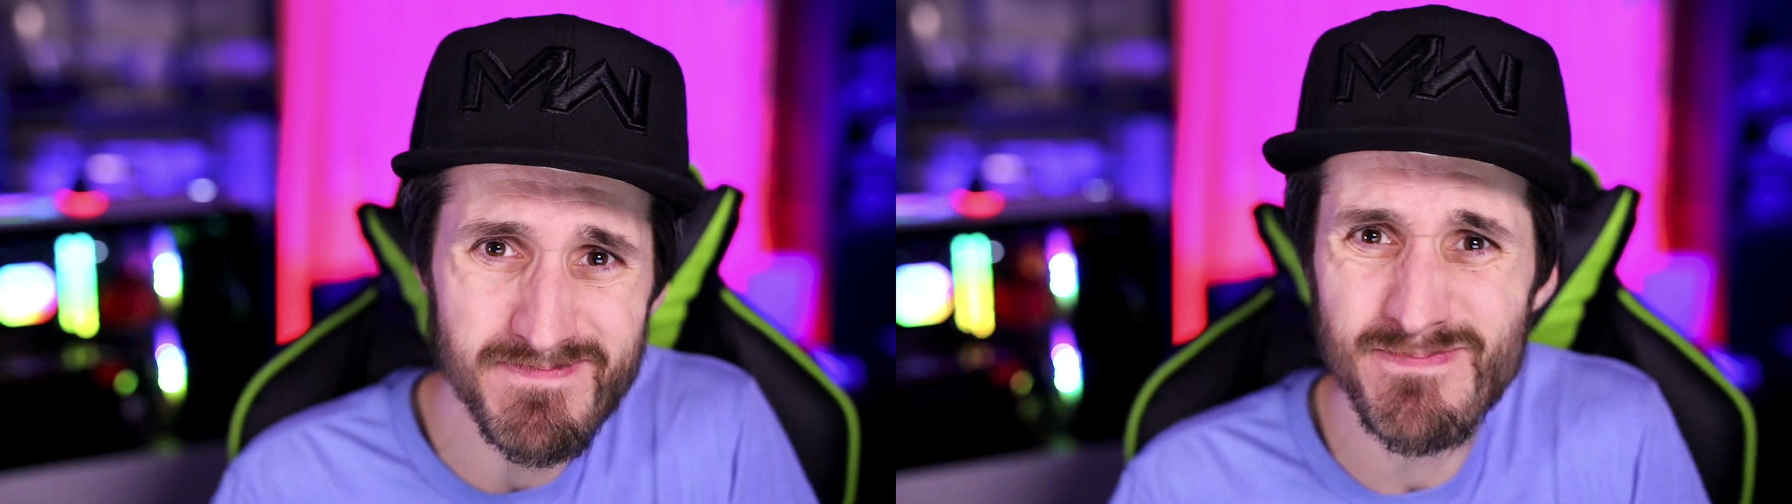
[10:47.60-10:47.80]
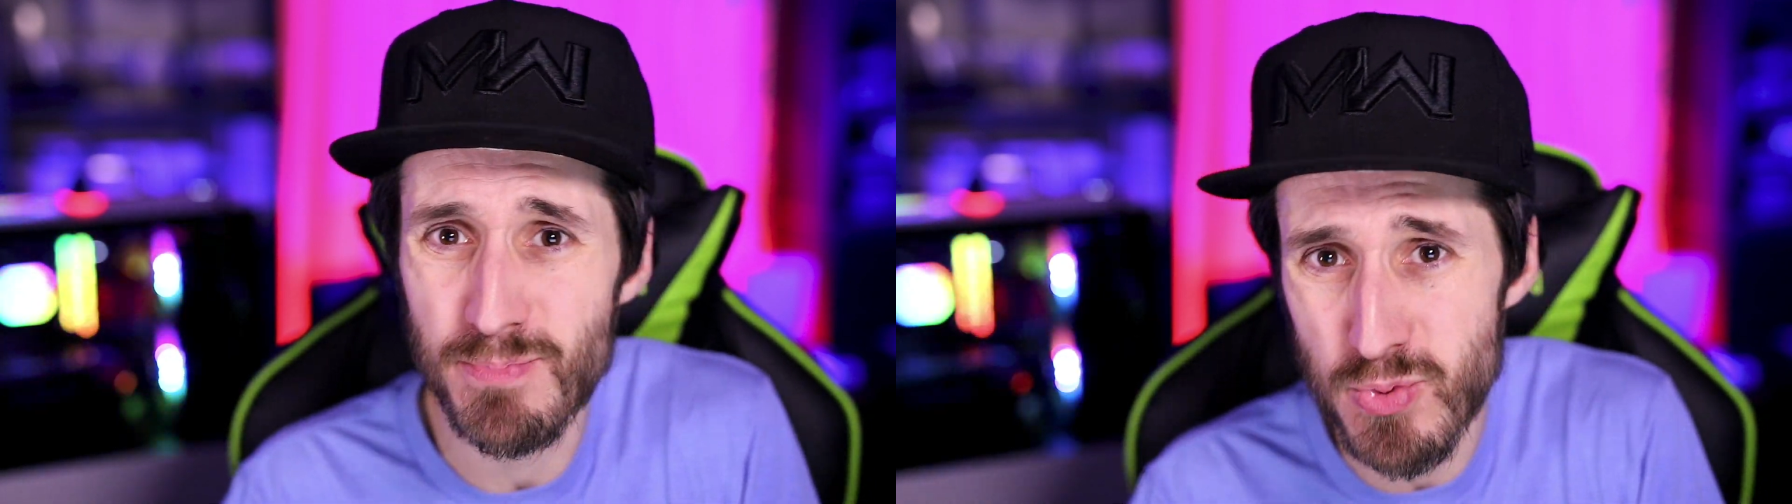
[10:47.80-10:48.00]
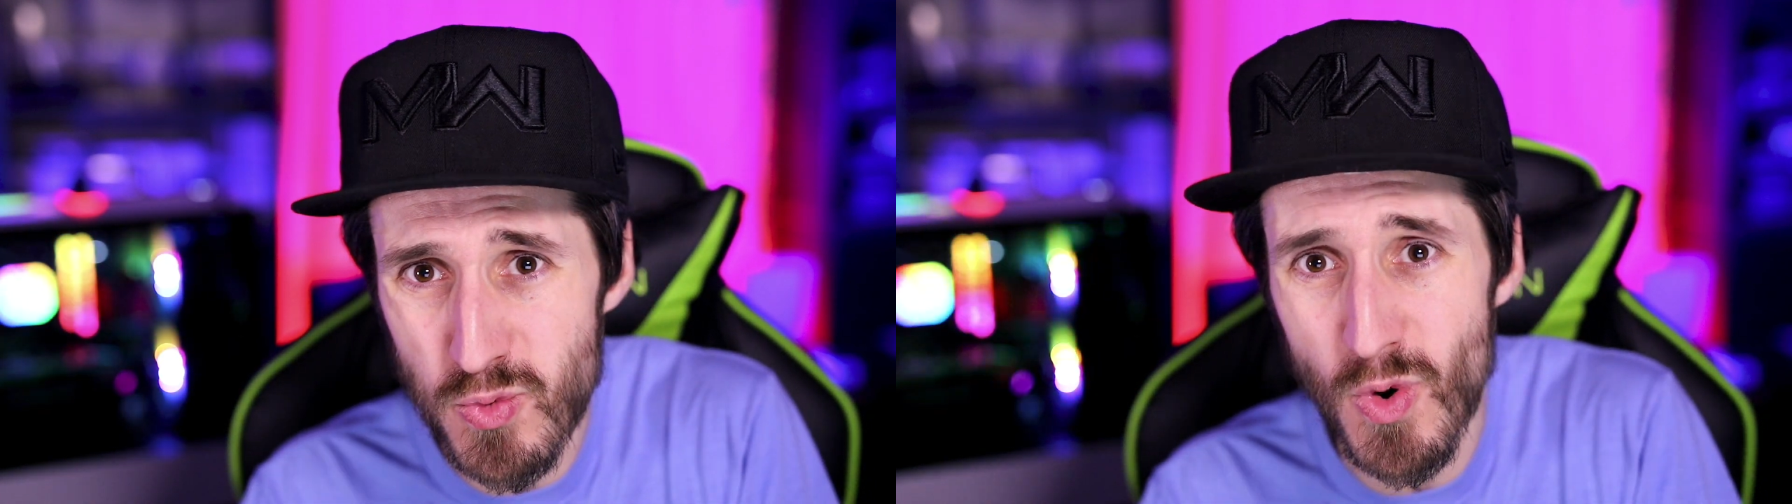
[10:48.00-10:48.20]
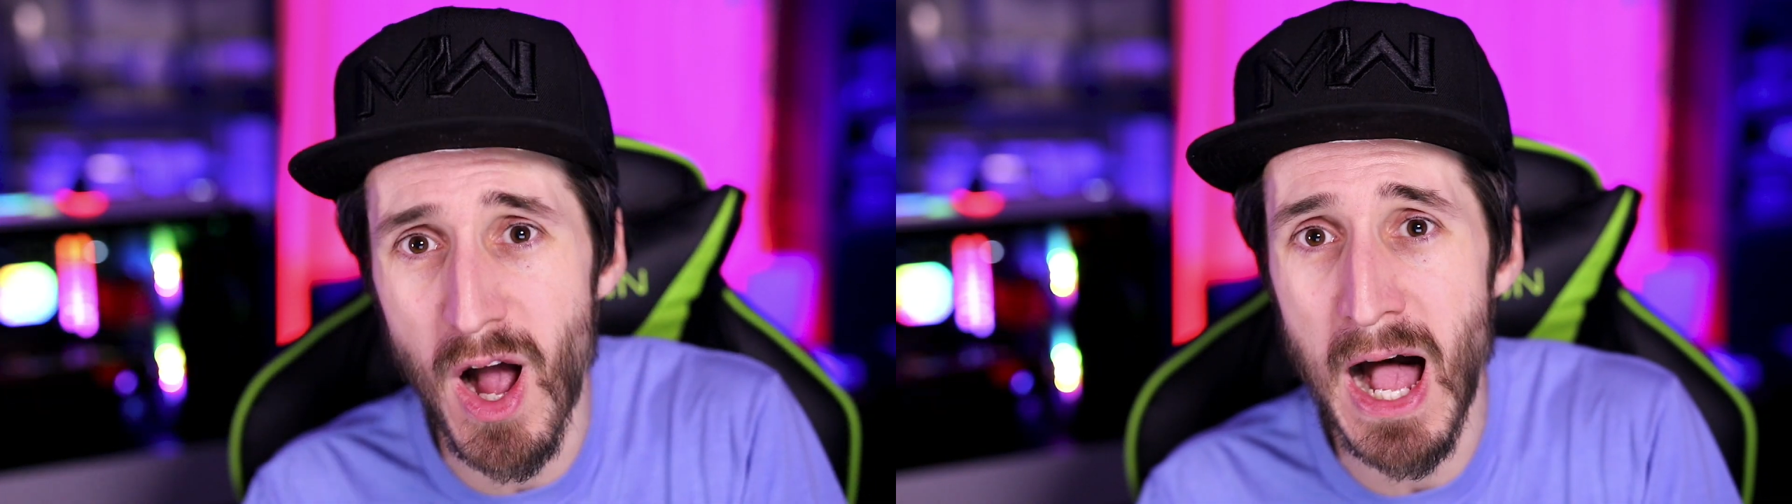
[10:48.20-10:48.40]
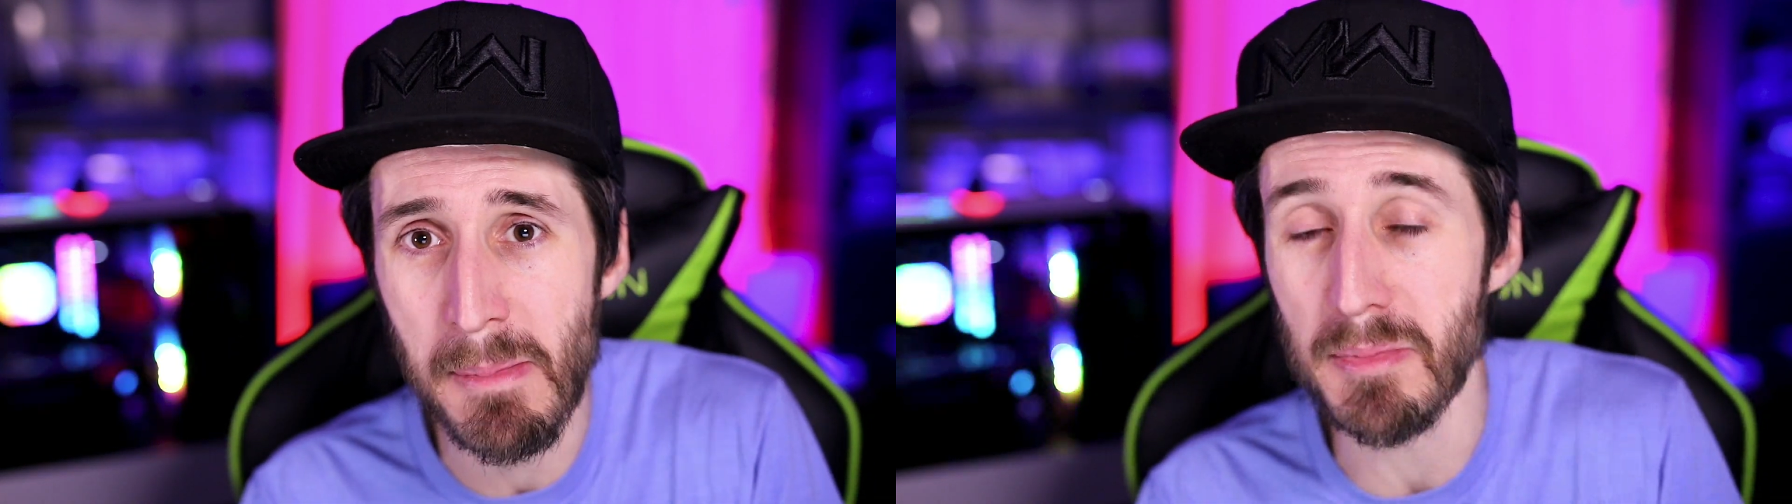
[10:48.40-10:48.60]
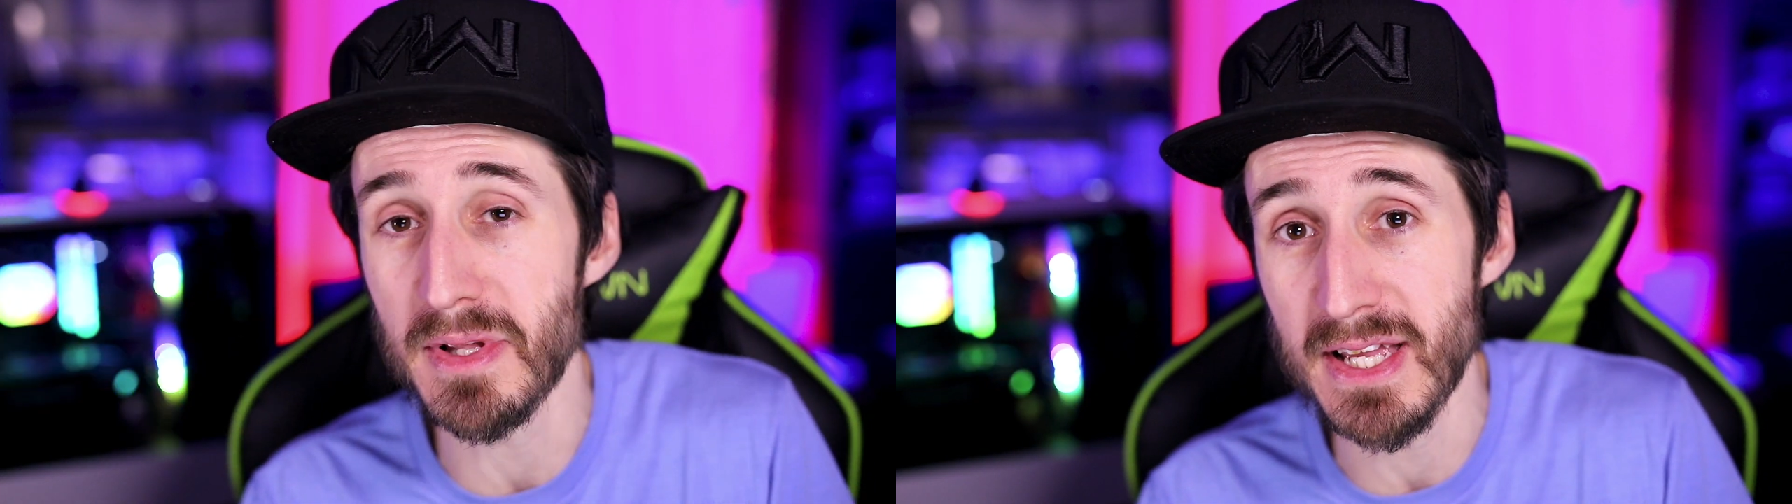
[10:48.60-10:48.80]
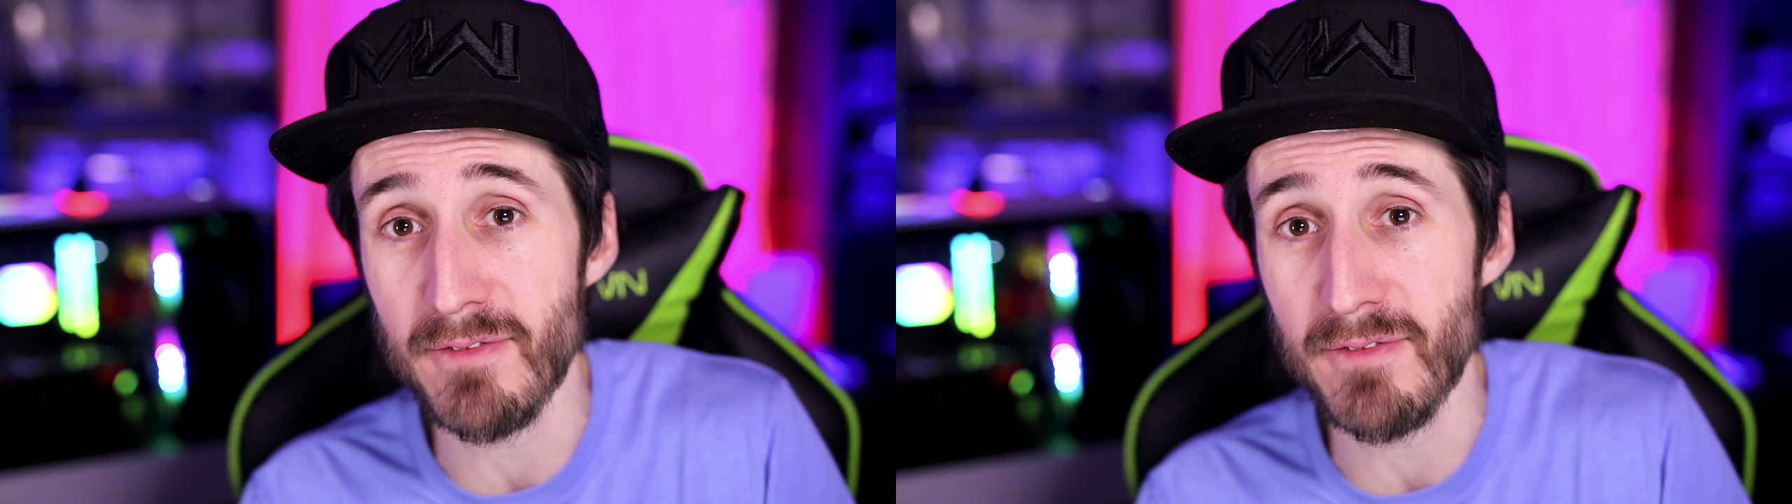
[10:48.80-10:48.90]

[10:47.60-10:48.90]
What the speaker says: Probably.